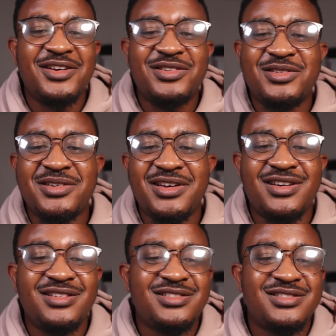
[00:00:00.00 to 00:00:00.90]
So,
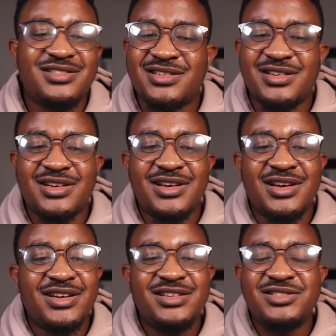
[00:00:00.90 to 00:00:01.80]
yeah,
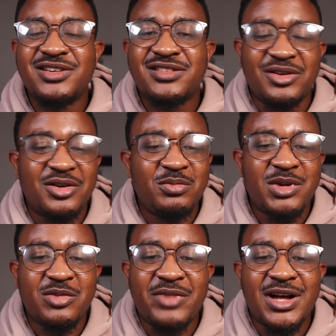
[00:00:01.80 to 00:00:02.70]
it's just a good
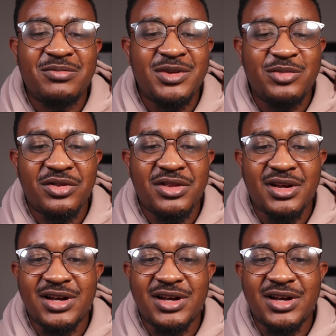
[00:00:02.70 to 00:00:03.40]
people, bad people thing.